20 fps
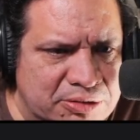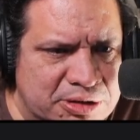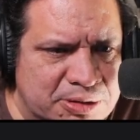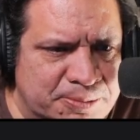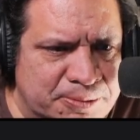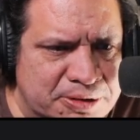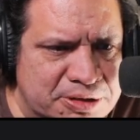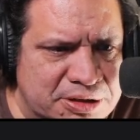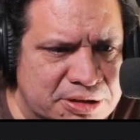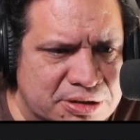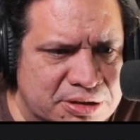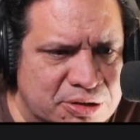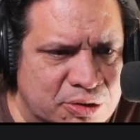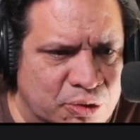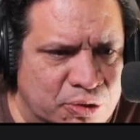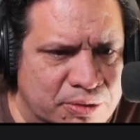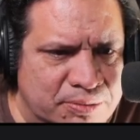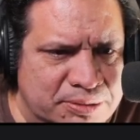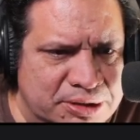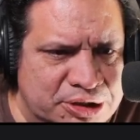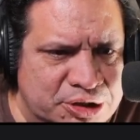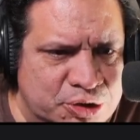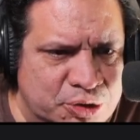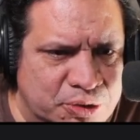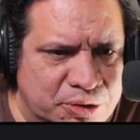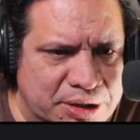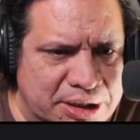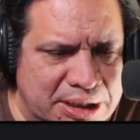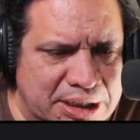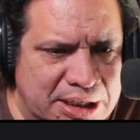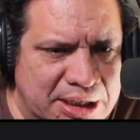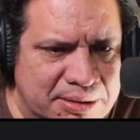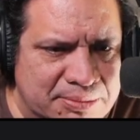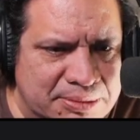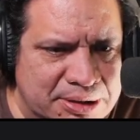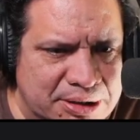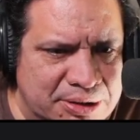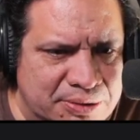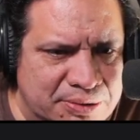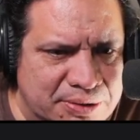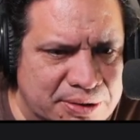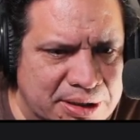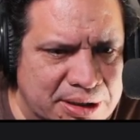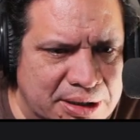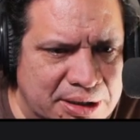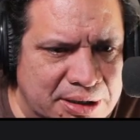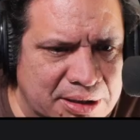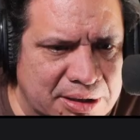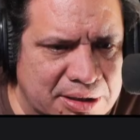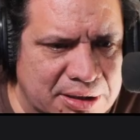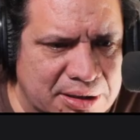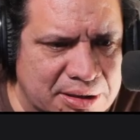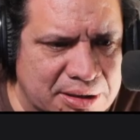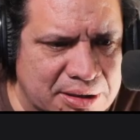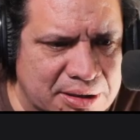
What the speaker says: It was supposed to score majority, not minority.